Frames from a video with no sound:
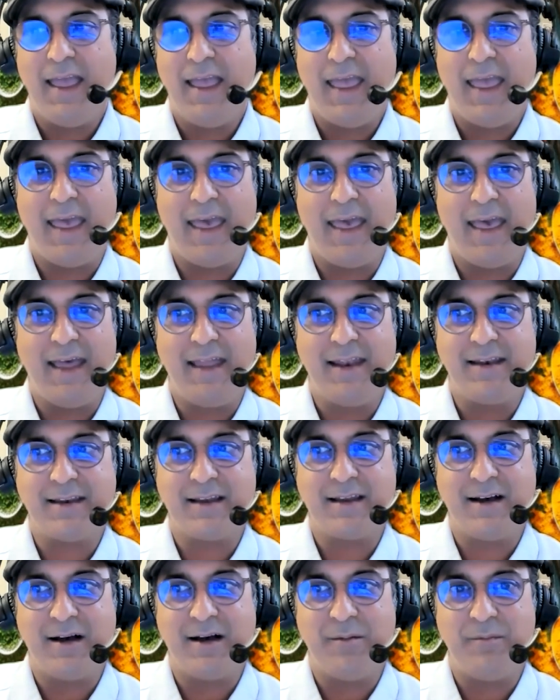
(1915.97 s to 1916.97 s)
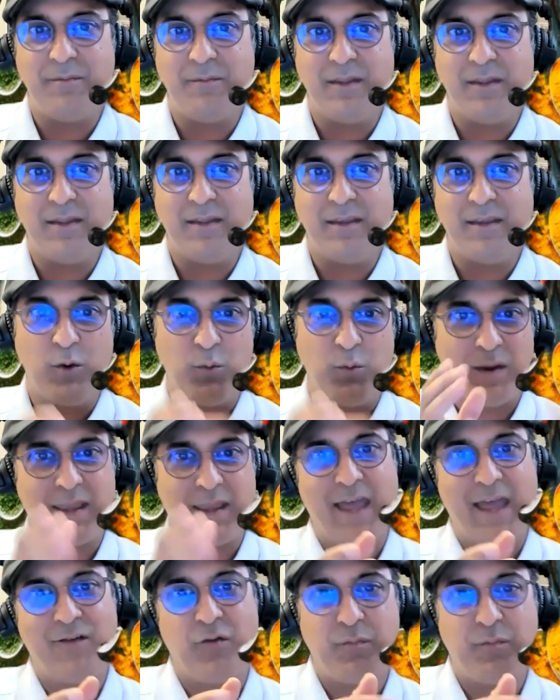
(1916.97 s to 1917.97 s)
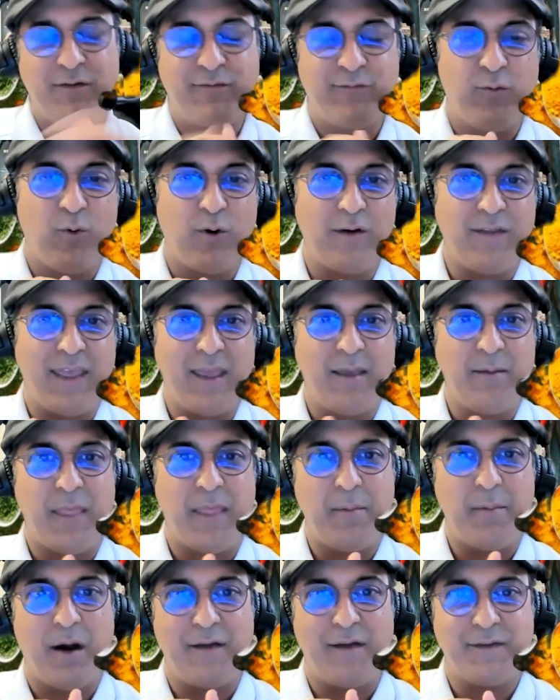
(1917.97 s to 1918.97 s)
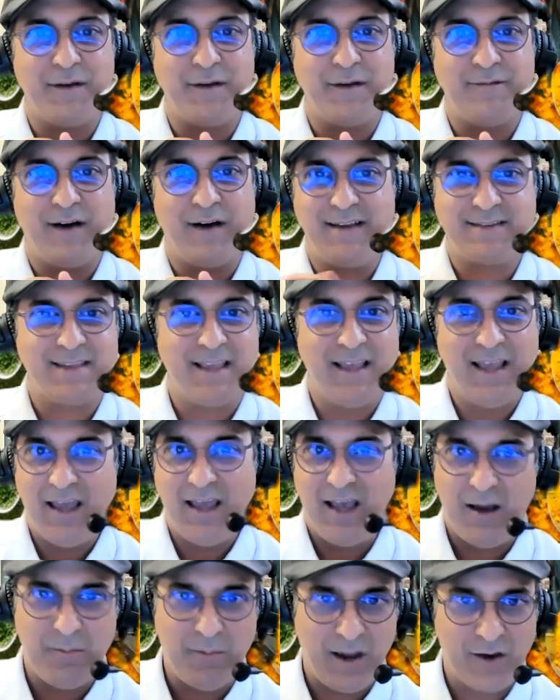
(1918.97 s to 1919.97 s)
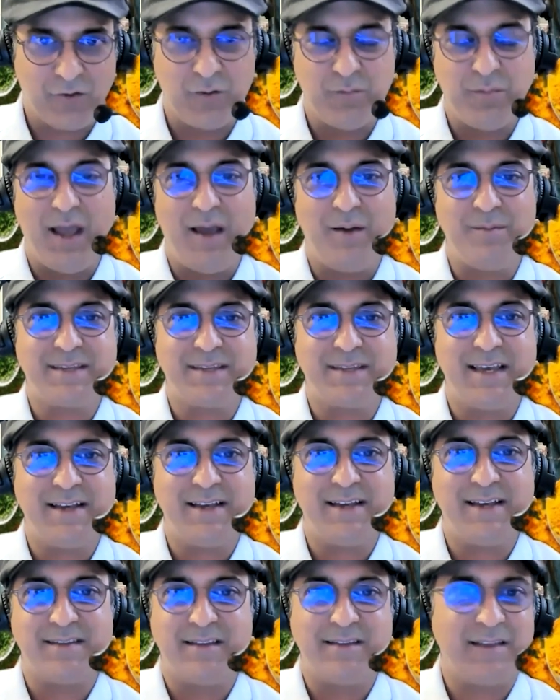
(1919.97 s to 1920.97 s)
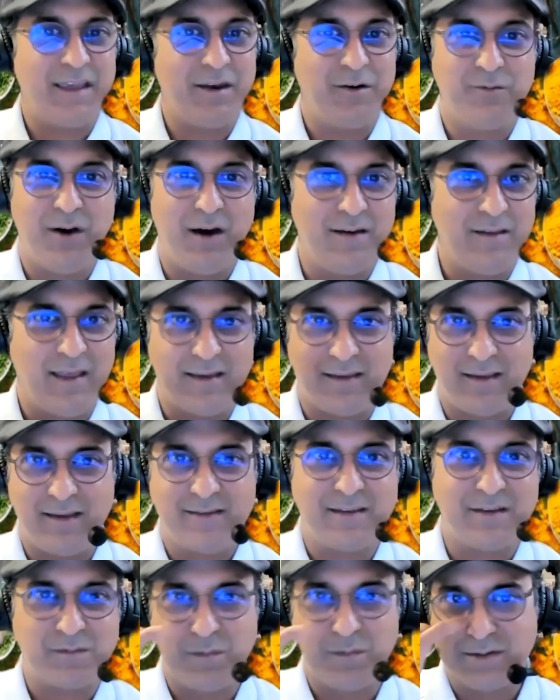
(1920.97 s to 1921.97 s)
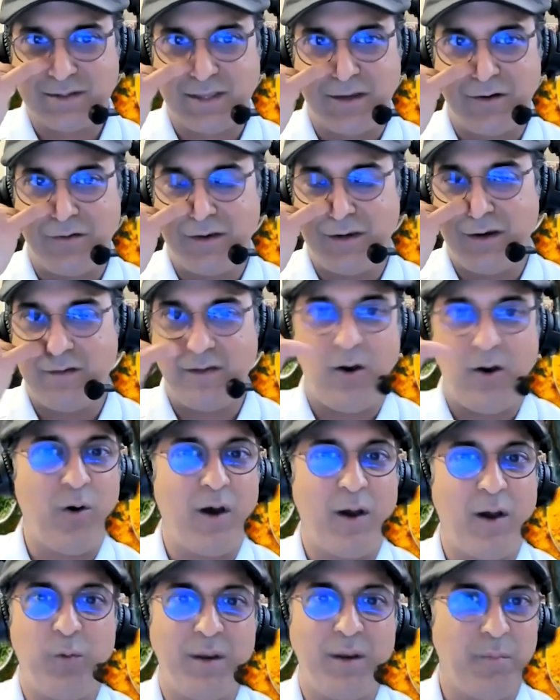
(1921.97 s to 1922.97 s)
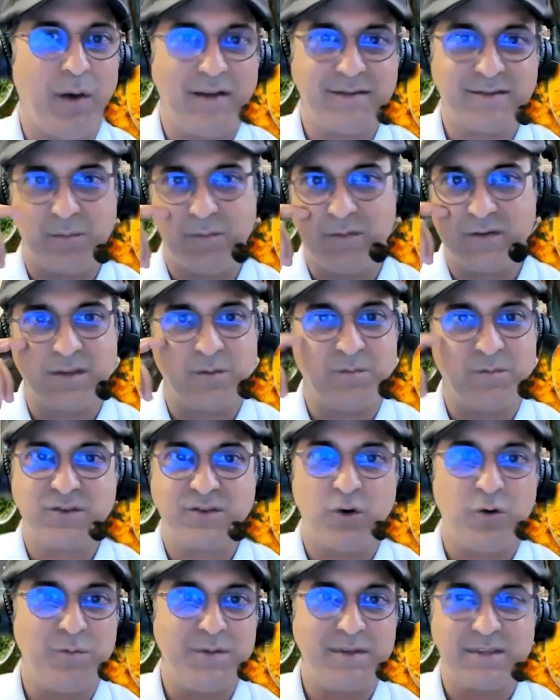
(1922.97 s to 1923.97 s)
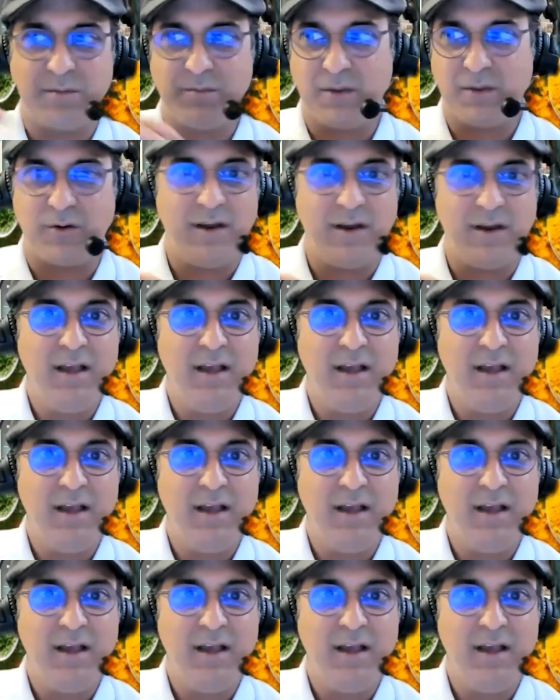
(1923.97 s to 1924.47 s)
And, um, you know, we can have a before they, they bought the device, a microbiome test. And then later on, like six months later, a year, oh, I went and bought someone, someone sold me something, or